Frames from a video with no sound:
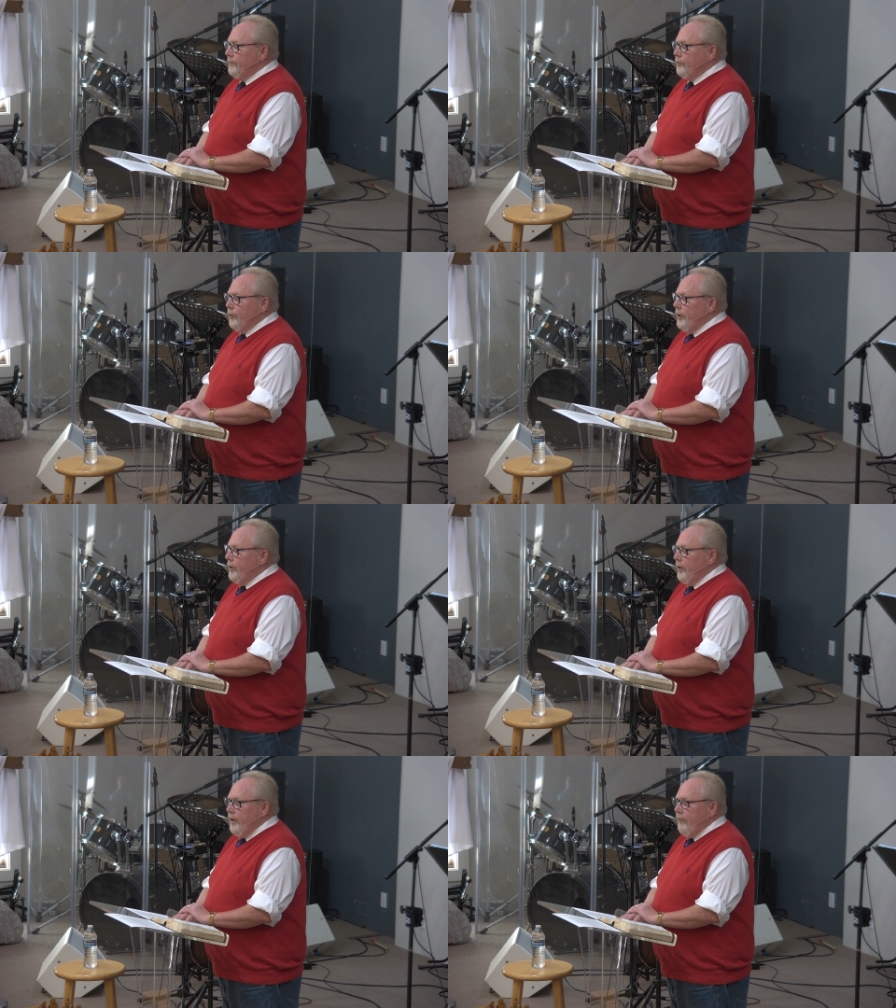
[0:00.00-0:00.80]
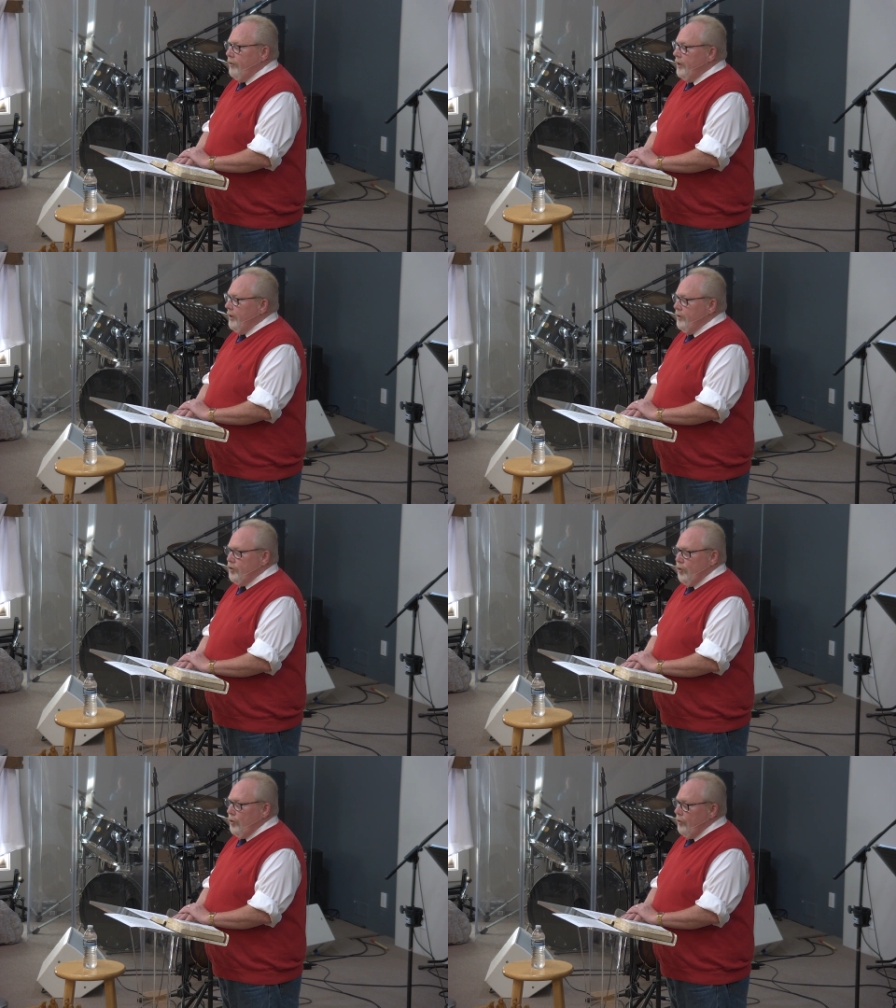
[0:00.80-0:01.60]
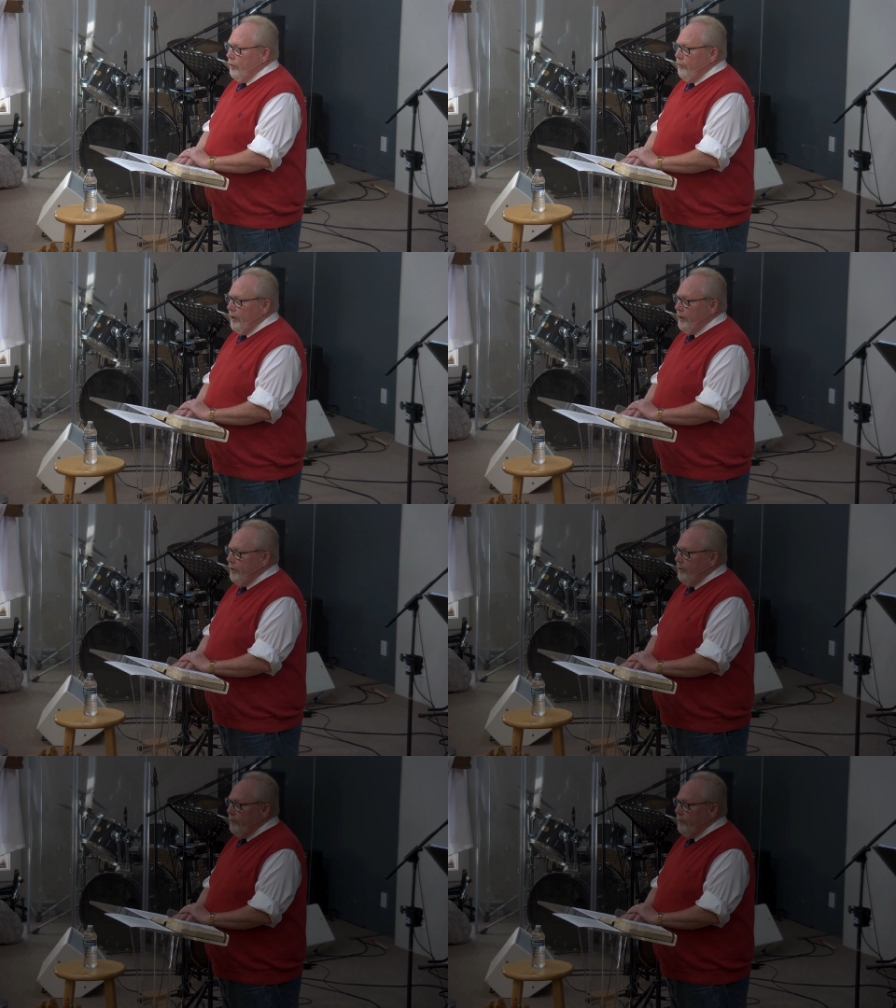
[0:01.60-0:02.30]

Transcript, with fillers: That's what he did. Every day in his journal, you'll find it